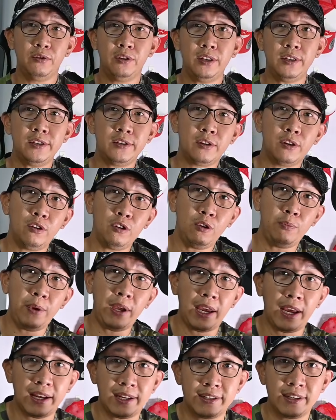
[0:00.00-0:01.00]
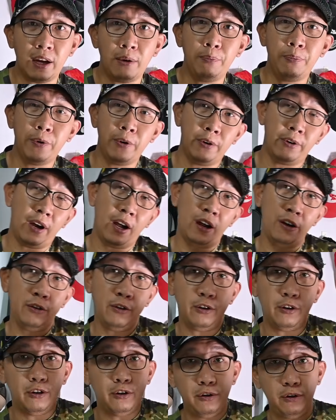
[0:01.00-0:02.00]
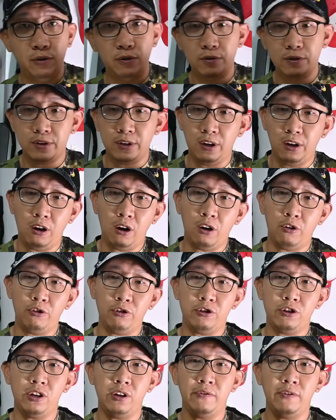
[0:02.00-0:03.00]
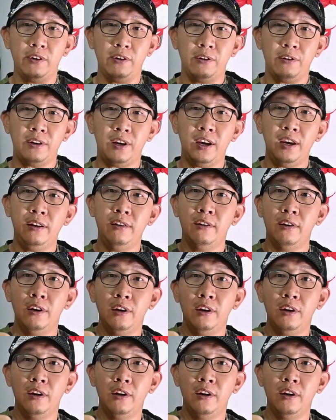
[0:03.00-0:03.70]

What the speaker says: this is going to be an example of how you're going to use the lure retriever, okay.